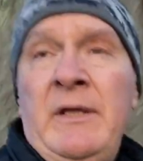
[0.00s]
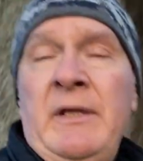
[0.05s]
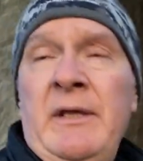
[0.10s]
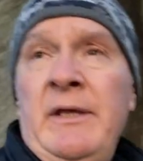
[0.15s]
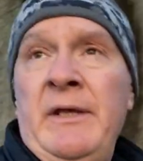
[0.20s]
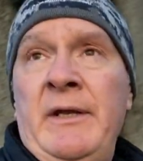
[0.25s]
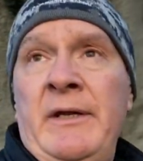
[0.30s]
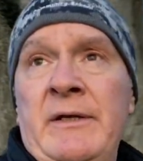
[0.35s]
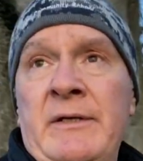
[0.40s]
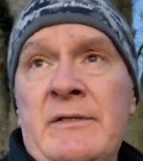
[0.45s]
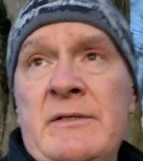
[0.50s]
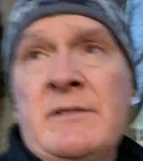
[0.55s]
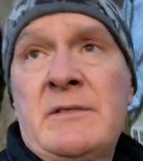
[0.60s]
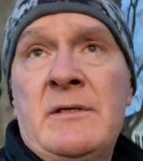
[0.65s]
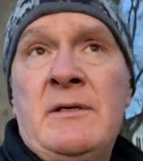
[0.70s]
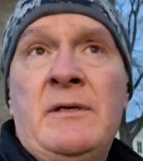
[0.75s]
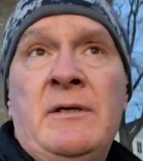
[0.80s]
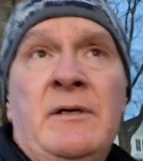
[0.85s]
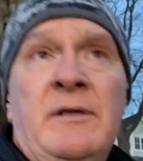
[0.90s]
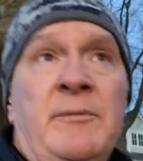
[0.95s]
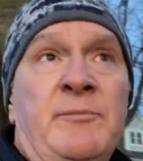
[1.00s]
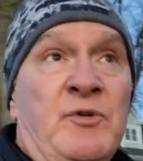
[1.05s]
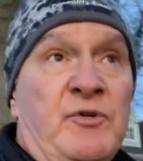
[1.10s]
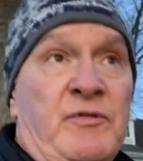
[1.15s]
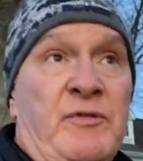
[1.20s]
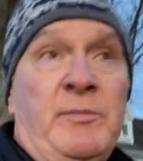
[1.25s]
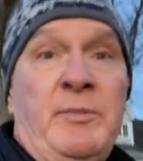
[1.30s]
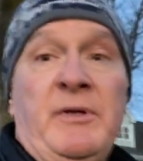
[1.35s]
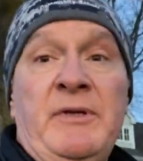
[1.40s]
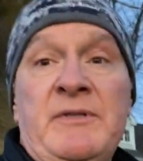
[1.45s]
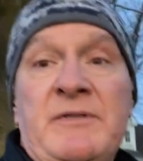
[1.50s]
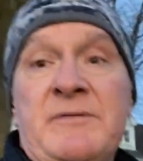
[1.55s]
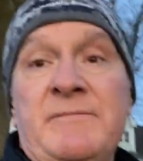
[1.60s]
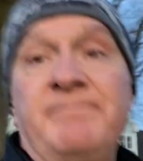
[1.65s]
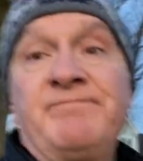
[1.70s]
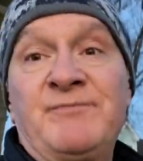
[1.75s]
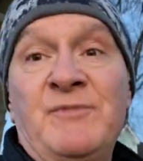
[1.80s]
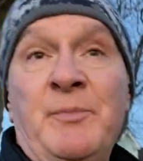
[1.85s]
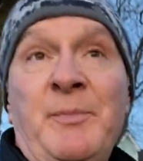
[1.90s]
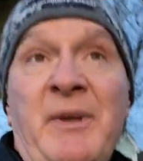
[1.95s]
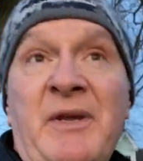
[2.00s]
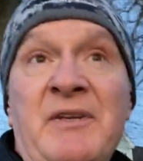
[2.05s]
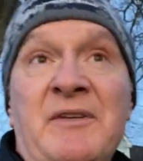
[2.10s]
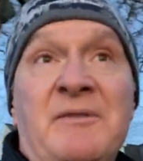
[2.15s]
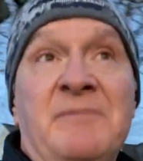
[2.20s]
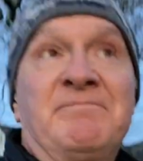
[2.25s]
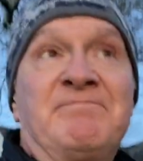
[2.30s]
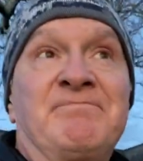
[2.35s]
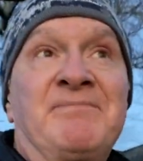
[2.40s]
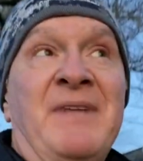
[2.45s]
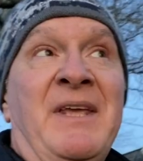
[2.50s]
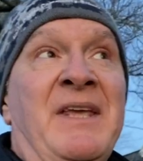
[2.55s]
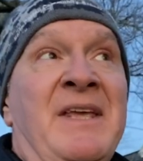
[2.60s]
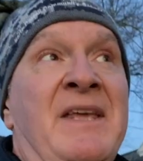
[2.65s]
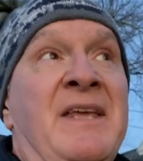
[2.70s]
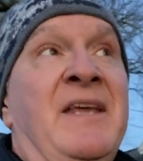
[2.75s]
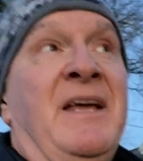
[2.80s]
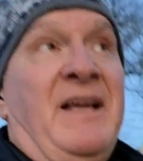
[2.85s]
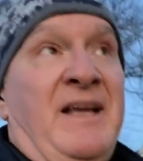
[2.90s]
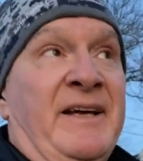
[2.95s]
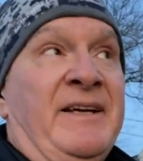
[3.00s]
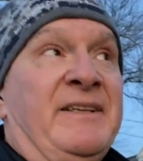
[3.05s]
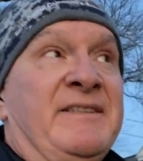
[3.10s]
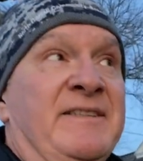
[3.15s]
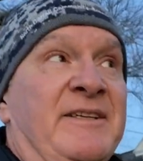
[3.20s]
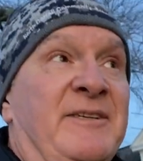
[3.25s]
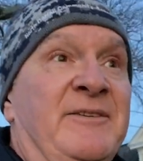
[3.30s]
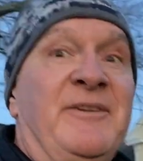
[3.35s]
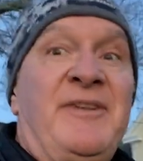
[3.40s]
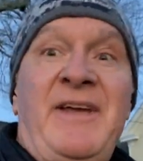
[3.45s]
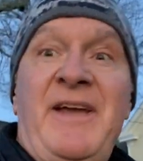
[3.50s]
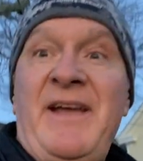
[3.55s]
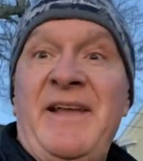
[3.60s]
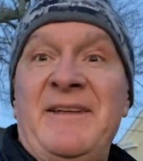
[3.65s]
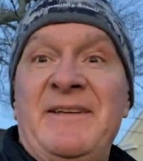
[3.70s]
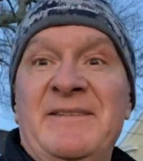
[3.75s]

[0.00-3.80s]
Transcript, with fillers: It is a beautiful place to paint. I can tell you that.